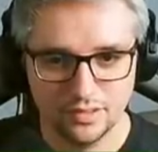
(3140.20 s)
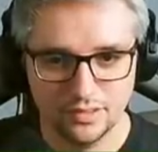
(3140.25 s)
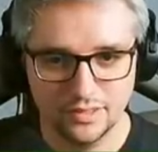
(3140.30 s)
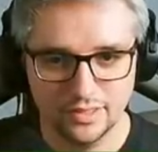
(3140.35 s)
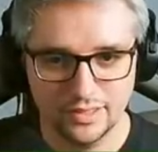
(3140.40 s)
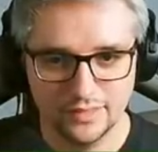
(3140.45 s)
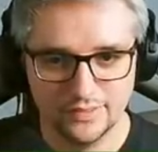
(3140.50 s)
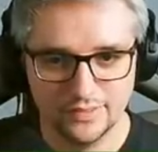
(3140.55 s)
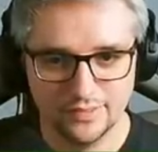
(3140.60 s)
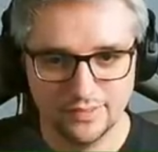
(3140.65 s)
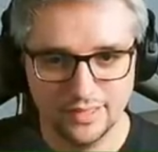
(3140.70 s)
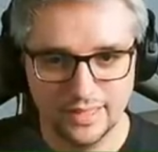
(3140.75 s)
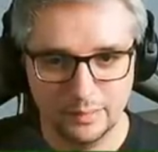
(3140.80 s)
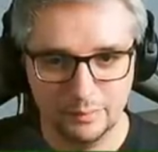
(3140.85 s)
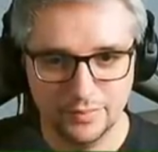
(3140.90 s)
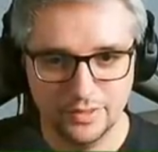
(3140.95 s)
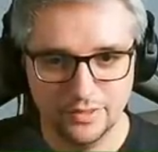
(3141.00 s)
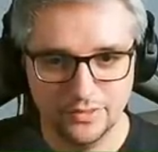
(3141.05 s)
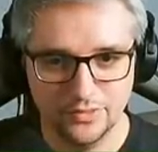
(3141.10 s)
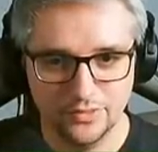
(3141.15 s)
Can I
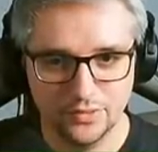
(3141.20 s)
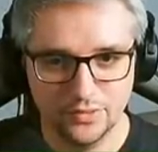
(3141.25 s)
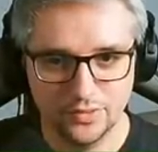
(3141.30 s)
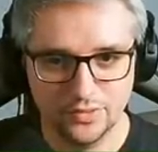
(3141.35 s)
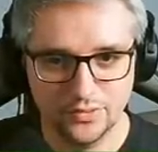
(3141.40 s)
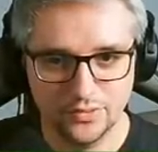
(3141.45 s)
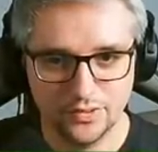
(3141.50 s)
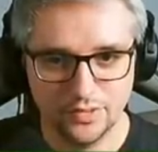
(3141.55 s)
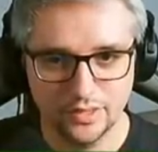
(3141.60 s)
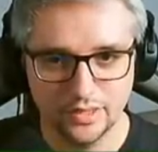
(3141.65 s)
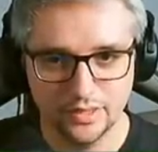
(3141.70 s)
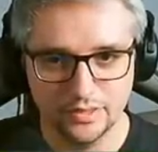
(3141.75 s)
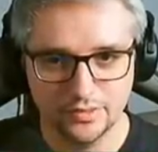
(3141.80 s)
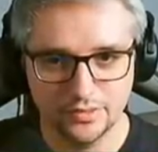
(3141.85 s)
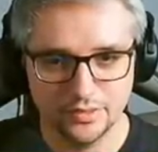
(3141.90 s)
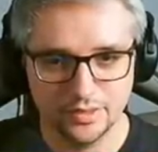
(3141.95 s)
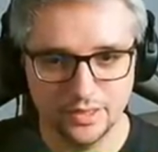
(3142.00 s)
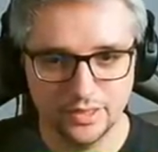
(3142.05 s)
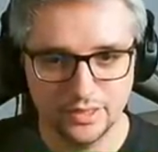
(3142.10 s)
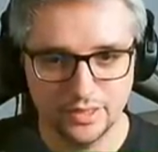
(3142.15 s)
slap this dude? Yeah,
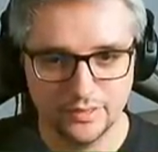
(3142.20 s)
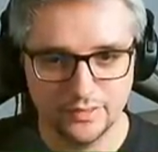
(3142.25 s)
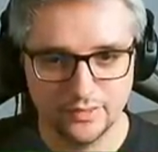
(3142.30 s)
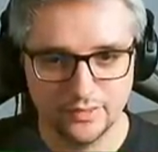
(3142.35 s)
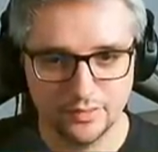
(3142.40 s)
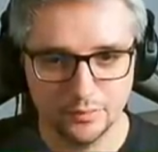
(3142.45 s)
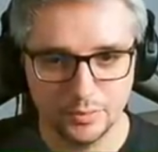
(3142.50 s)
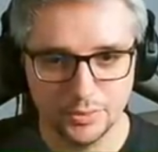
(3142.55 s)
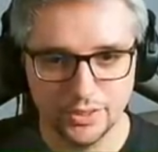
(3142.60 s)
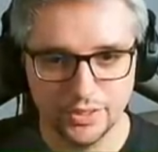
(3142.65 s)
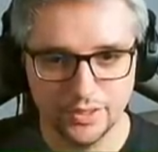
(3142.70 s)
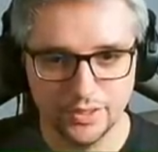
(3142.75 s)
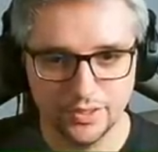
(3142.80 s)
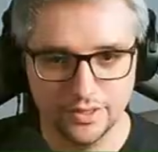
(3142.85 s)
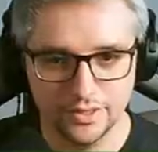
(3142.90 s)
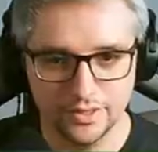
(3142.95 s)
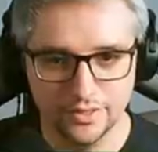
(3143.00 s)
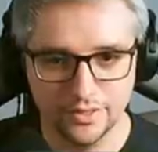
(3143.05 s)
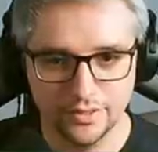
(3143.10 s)
okay, that's the play.